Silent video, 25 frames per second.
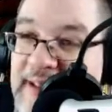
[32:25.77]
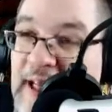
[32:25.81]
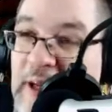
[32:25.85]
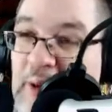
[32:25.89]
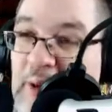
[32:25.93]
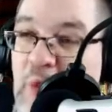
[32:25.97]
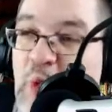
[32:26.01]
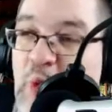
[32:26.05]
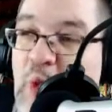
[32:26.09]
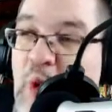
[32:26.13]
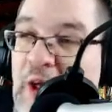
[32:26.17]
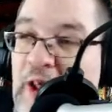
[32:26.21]
they
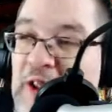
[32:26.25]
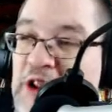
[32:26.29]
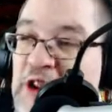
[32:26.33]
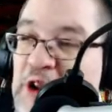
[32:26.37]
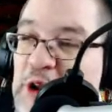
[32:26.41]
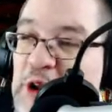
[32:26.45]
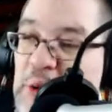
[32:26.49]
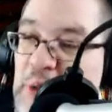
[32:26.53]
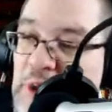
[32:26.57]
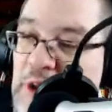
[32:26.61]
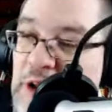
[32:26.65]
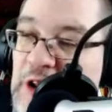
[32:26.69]
want
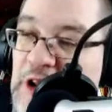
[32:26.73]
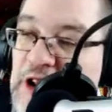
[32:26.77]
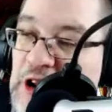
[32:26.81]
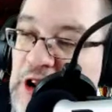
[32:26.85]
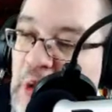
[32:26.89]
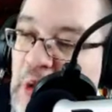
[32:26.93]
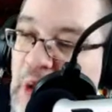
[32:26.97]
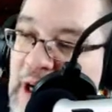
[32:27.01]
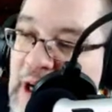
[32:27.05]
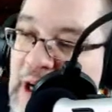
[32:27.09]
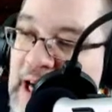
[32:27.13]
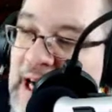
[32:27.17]
to
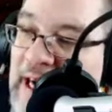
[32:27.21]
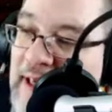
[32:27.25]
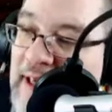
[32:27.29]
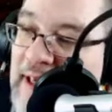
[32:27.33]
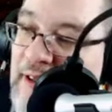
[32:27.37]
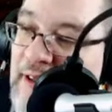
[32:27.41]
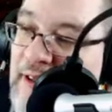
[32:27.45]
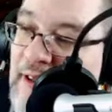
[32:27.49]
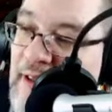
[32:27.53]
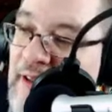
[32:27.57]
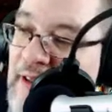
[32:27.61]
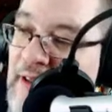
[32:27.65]

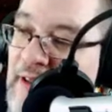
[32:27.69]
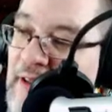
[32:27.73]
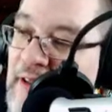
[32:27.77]
attract